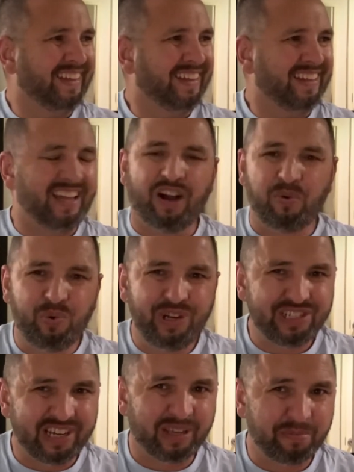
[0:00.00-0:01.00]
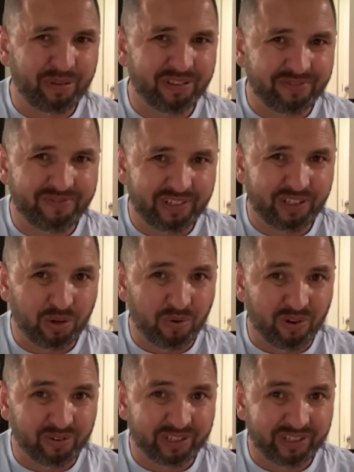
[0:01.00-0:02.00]
Now, I wish I could put the video
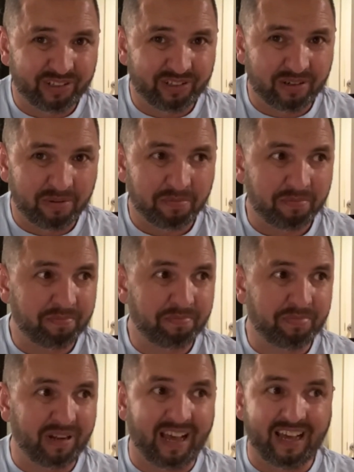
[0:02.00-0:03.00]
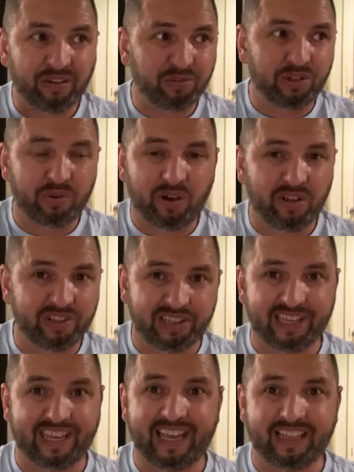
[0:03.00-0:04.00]
on here, but I don't know all the
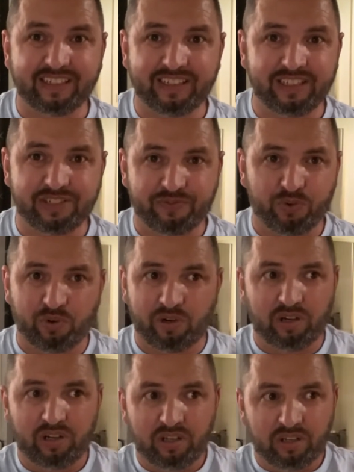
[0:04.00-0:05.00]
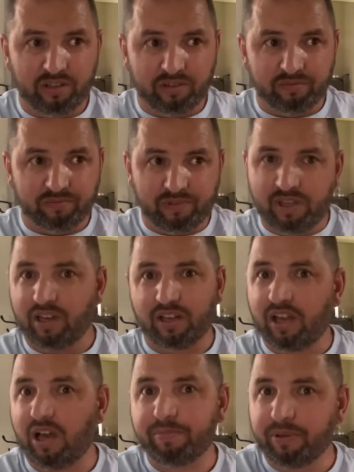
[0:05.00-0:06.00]
legalities for cut,
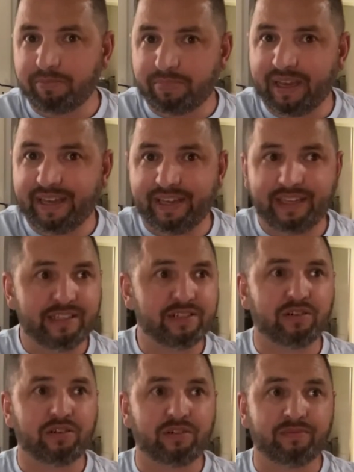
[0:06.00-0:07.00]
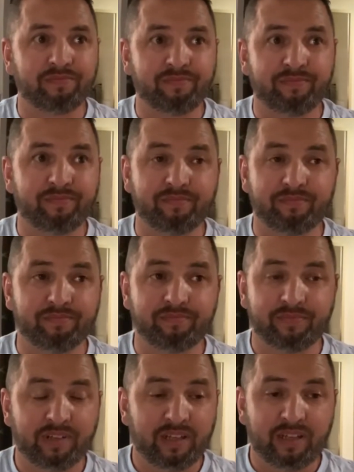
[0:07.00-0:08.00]
copy, and paste, or
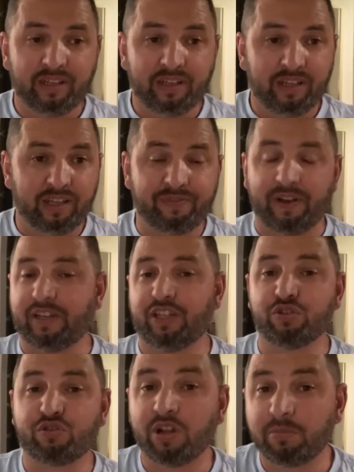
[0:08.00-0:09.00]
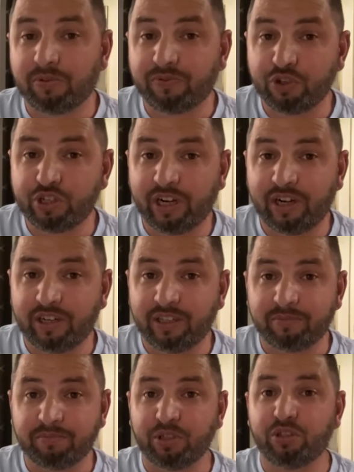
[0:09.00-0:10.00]
if I'd get in trouble for sharing
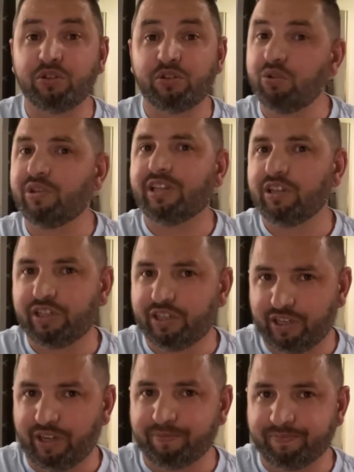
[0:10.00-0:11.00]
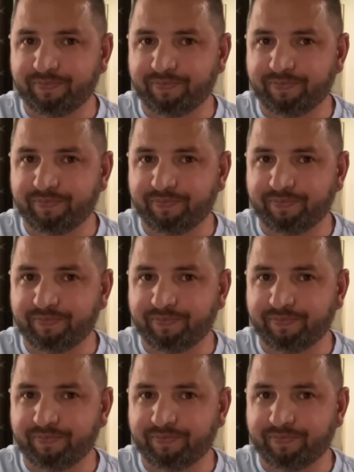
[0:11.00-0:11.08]
it, but you can look it up.